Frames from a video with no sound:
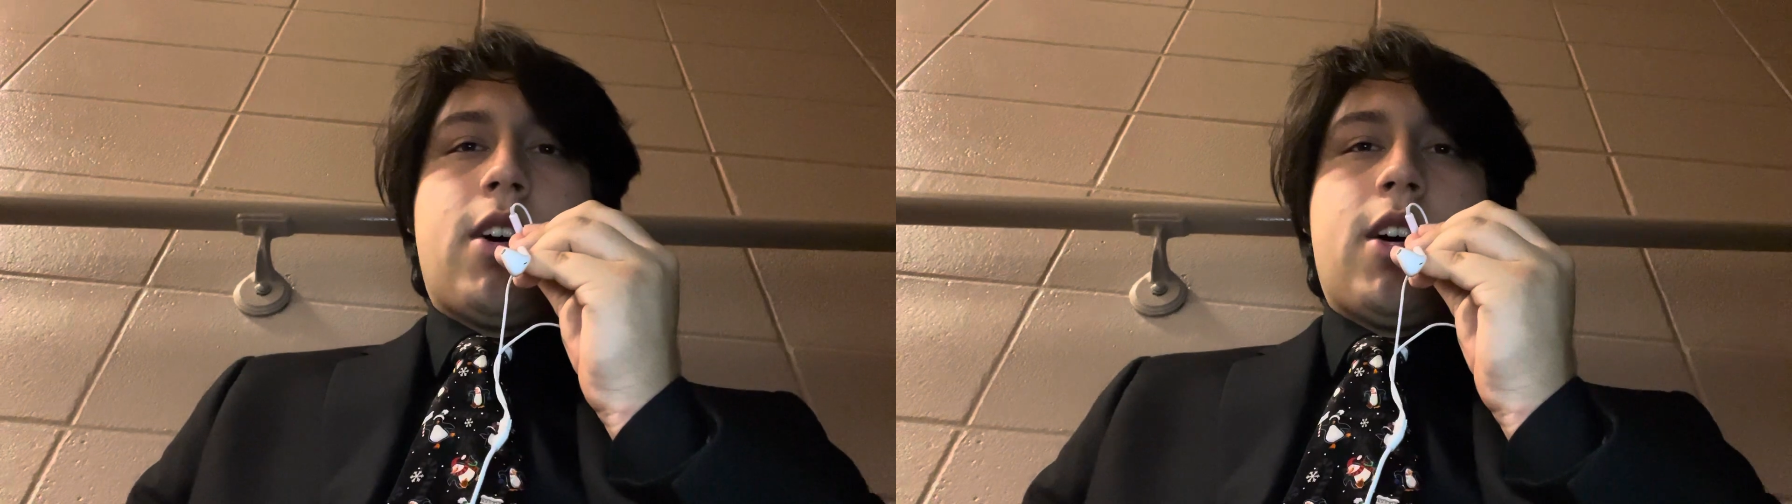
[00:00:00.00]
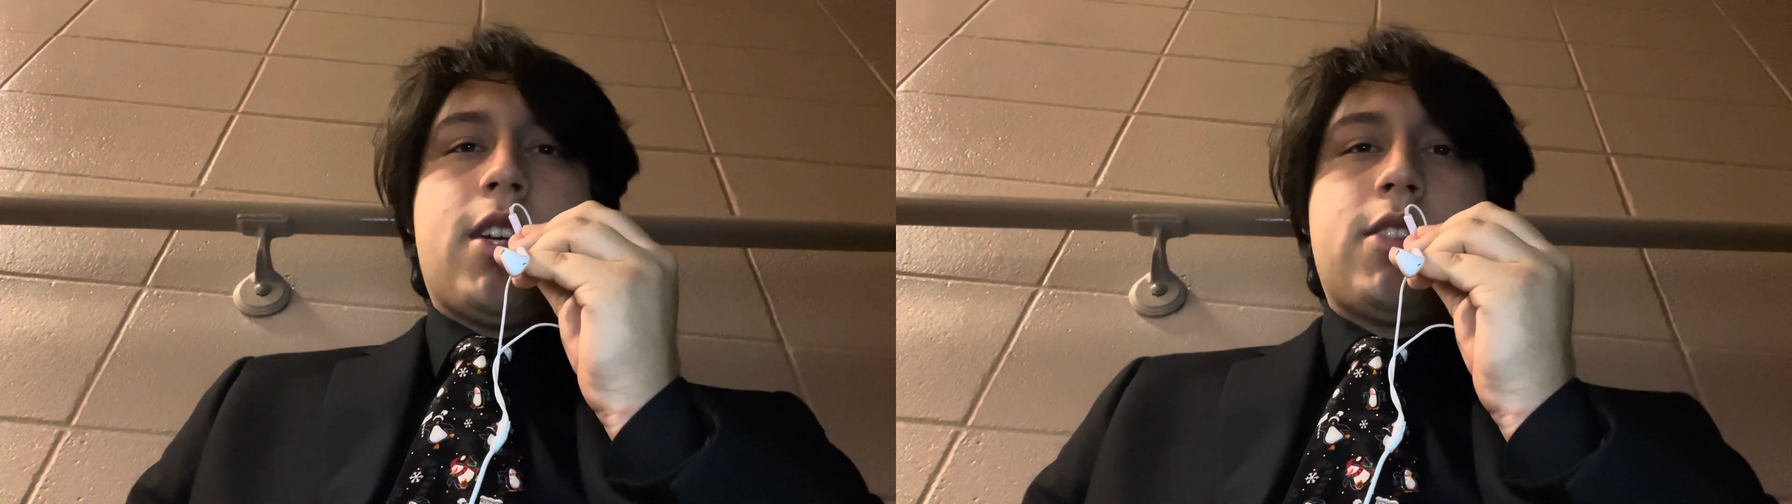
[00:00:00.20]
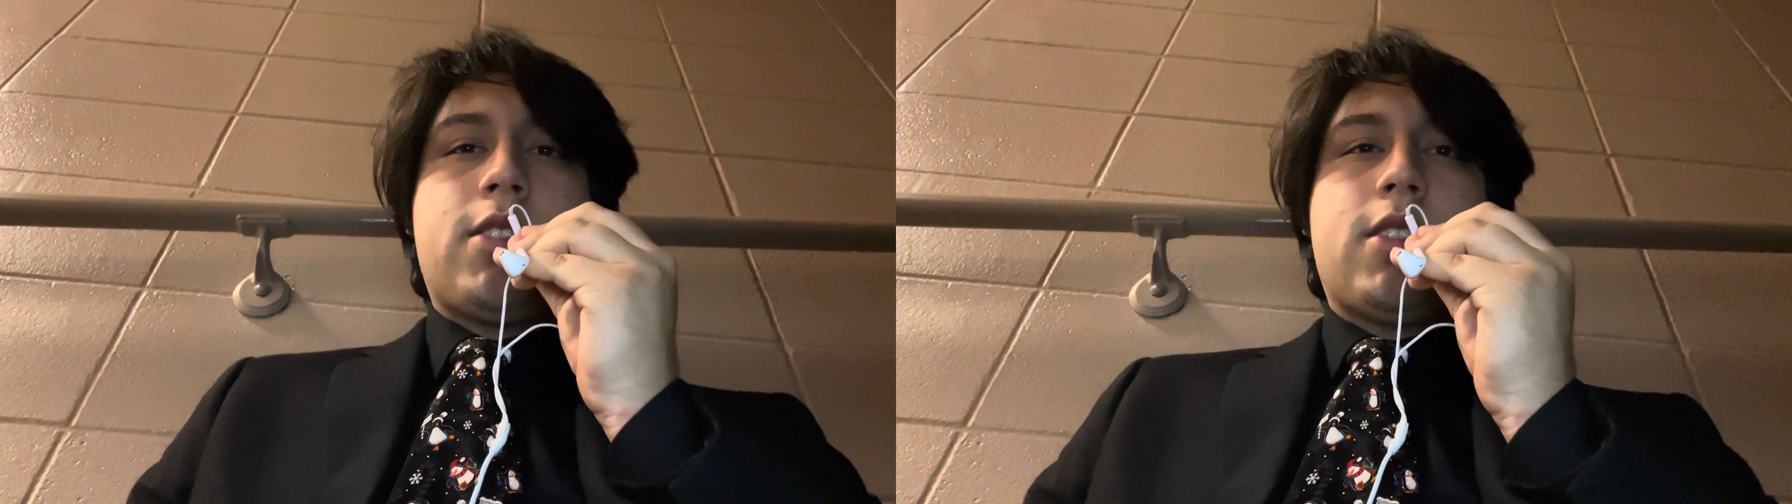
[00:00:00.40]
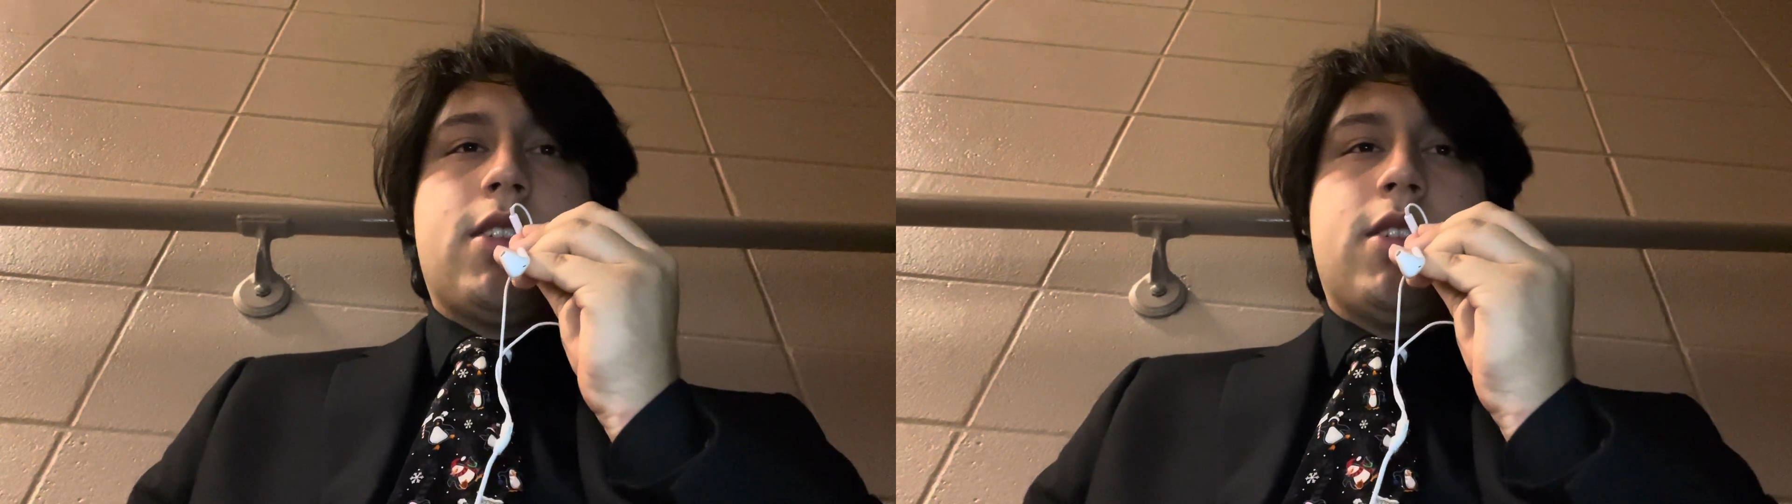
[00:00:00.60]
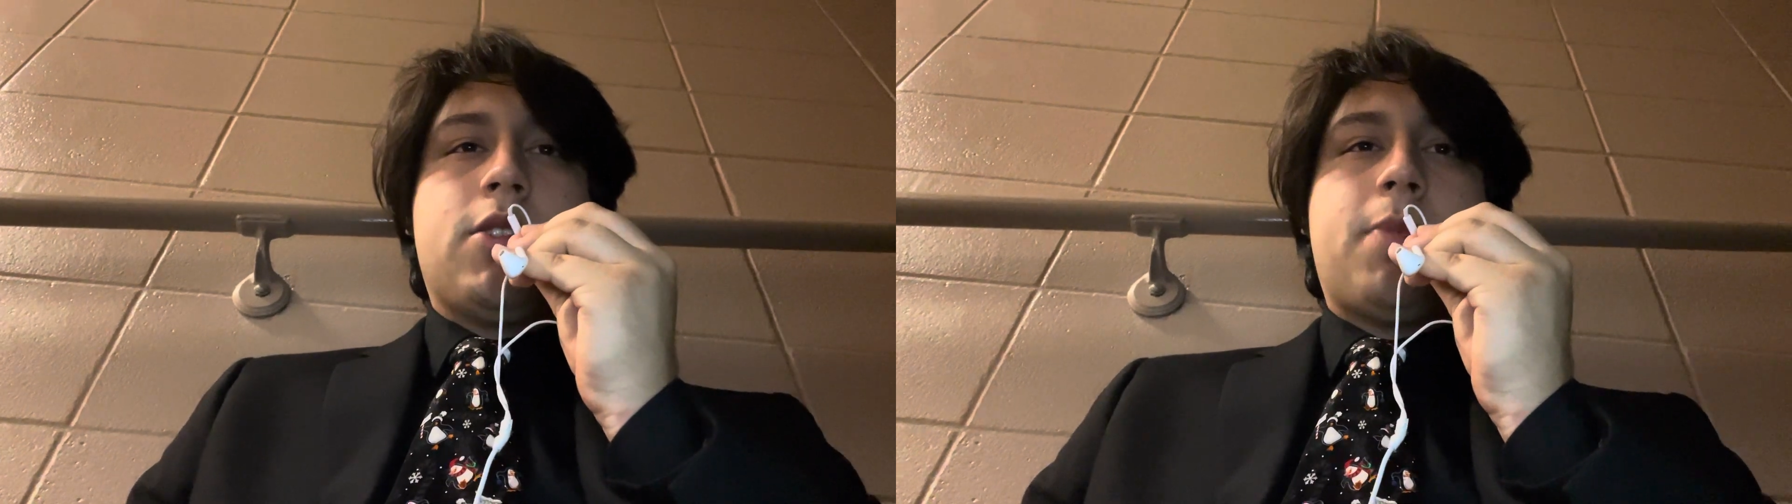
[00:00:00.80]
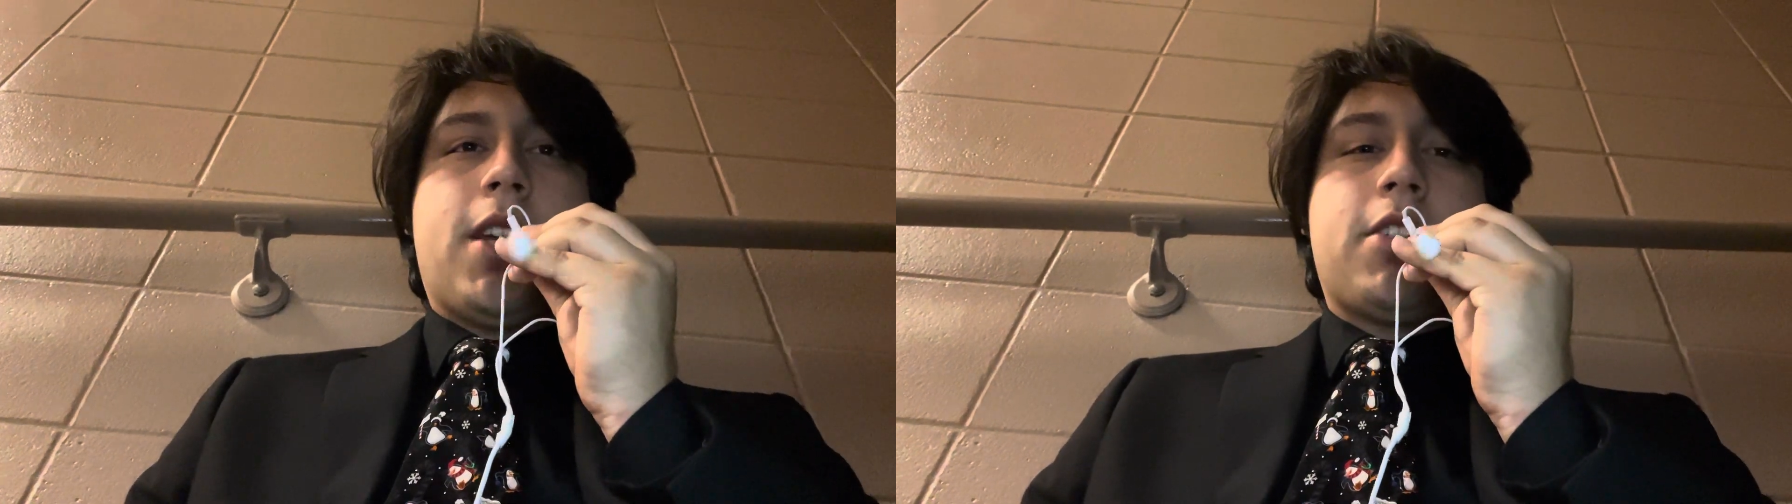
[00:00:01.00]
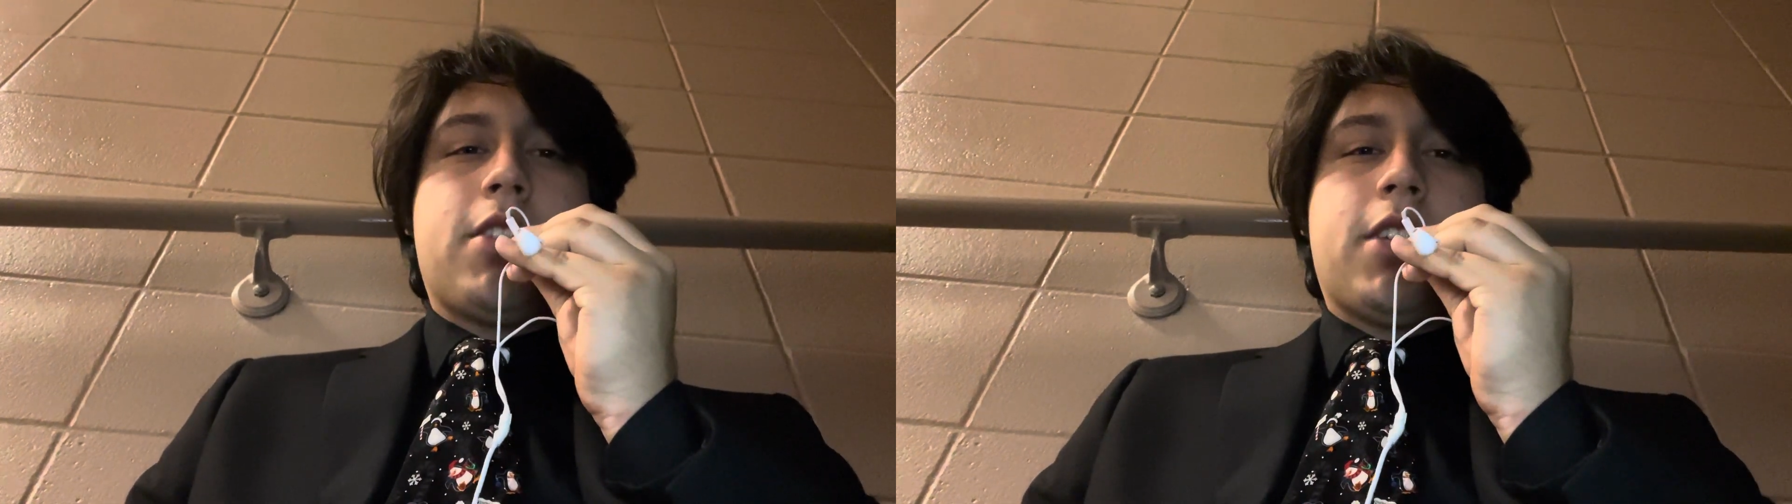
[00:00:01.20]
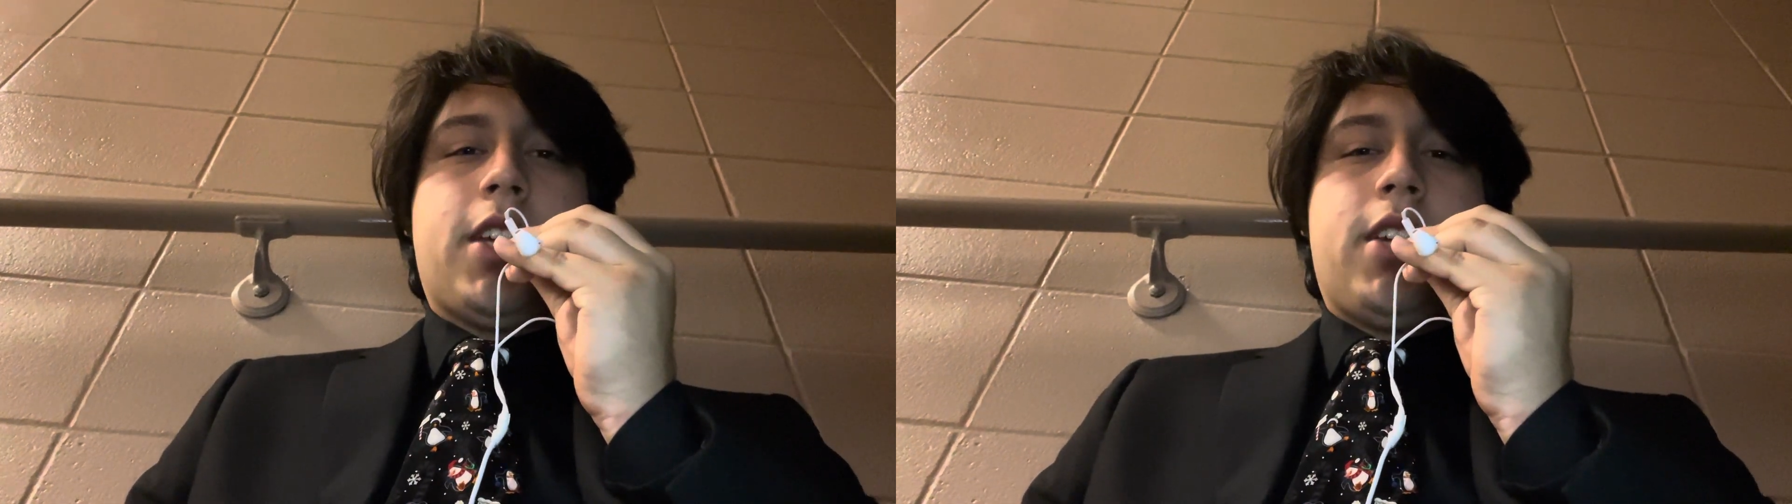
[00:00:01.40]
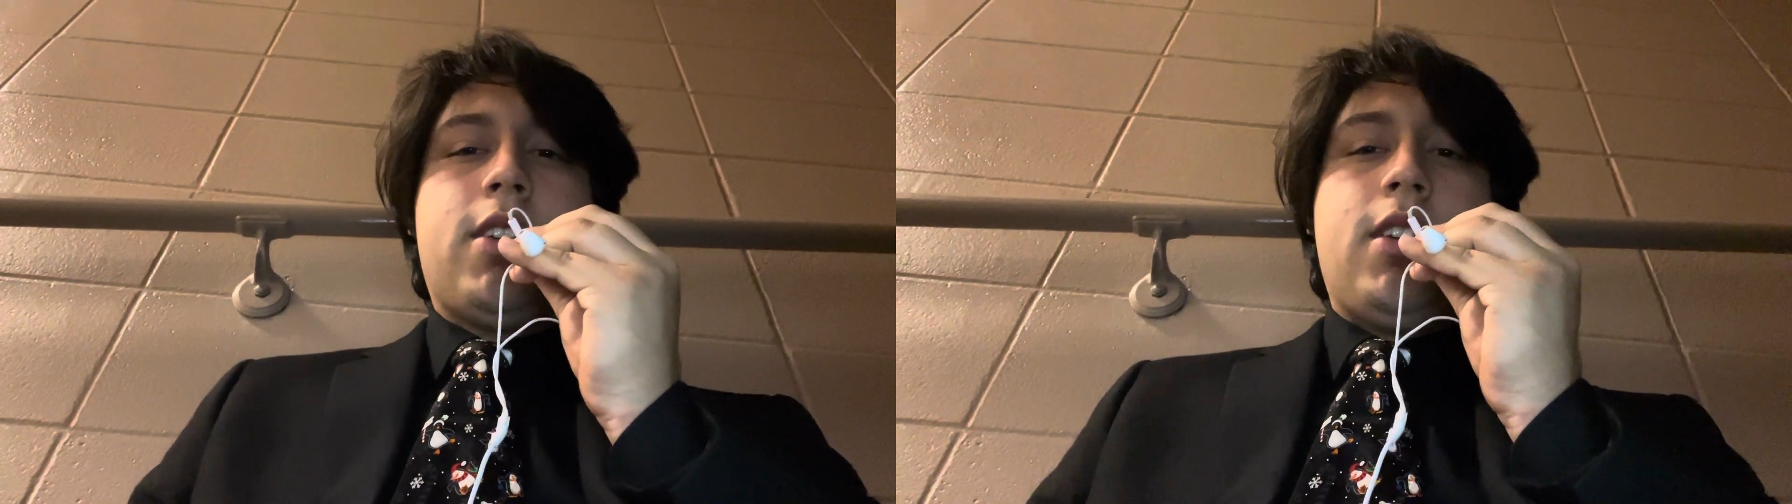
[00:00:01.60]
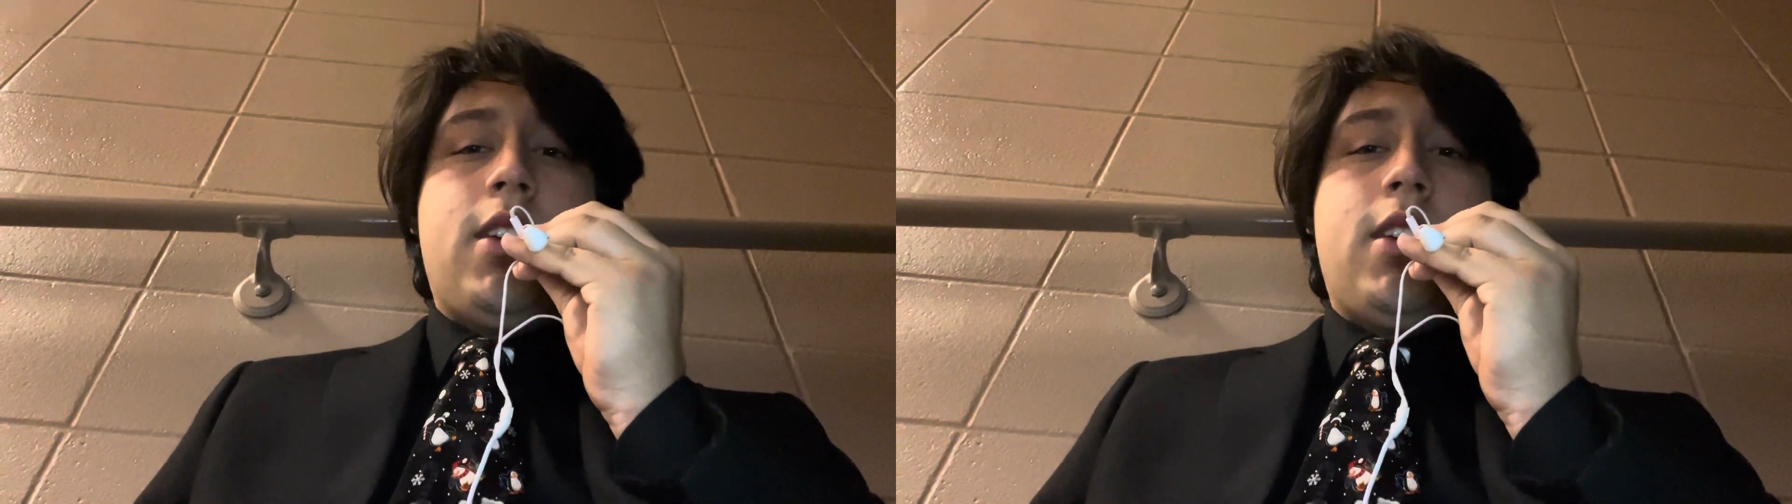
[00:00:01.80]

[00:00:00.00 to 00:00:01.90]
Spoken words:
Lost, especially